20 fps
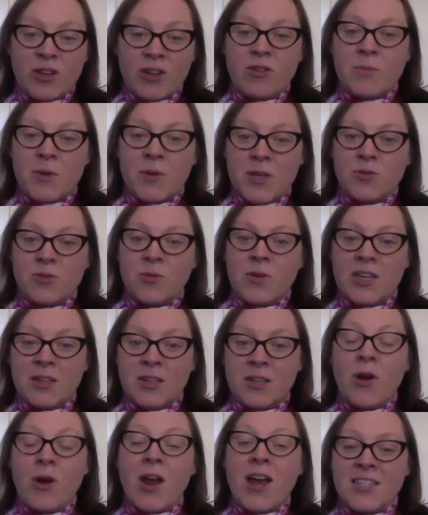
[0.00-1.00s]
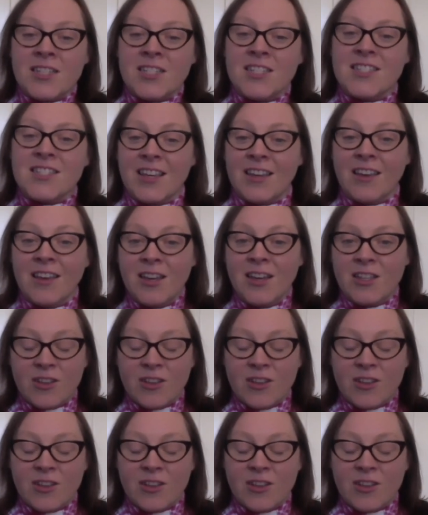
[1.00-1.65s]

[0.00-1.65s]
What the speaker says: group each week and practicing